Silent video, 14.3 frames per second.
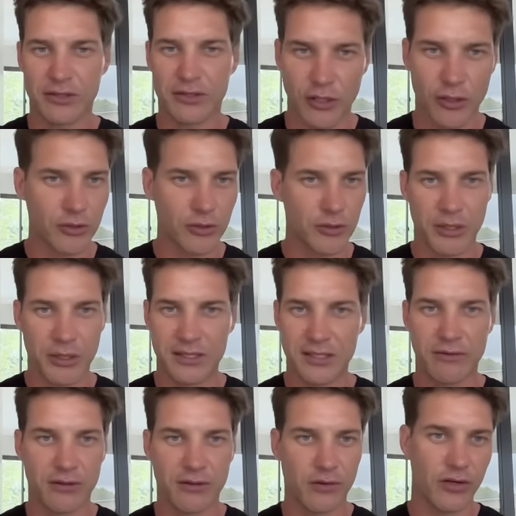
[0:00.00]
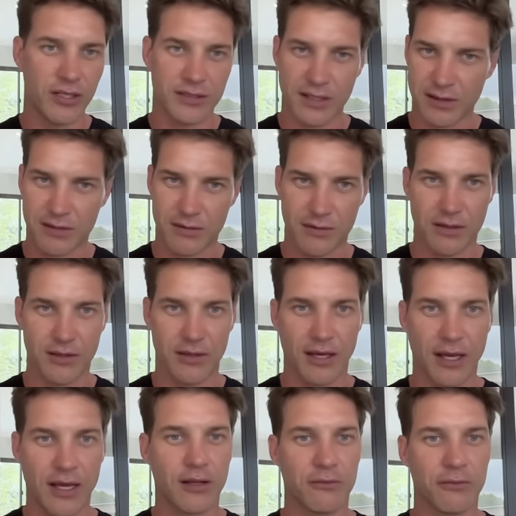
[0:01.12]
So I know 27 degrees, that's the
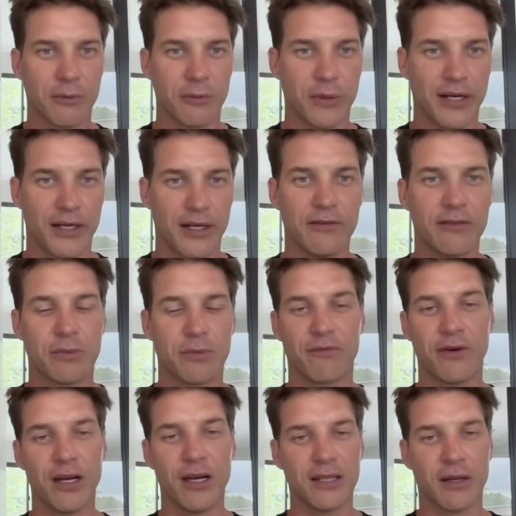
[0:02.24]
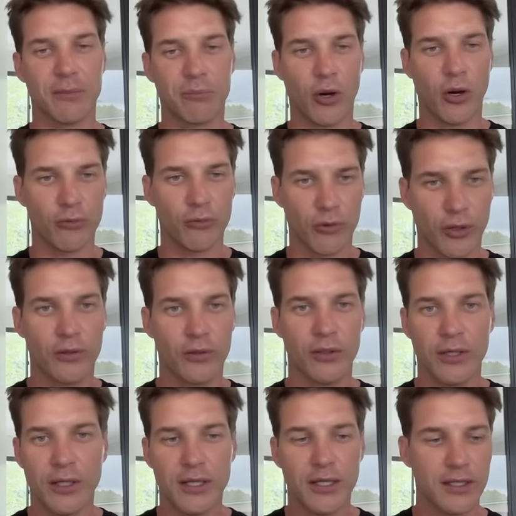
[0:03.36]
angle of my brake levers, but finding that bar roll
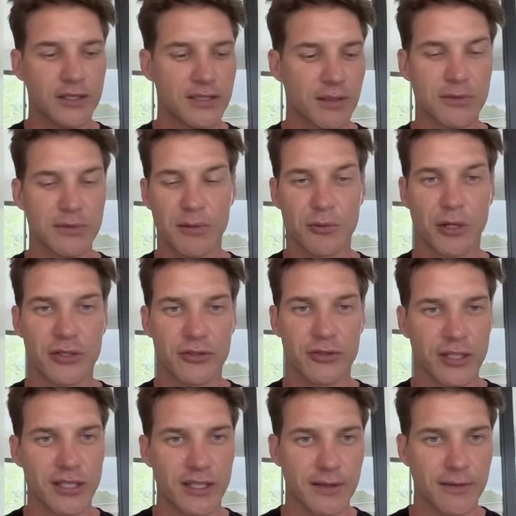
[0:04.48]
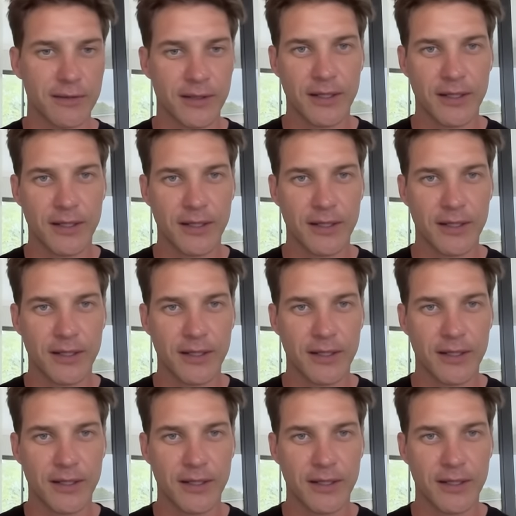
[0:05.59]
is sometimes quite tricky.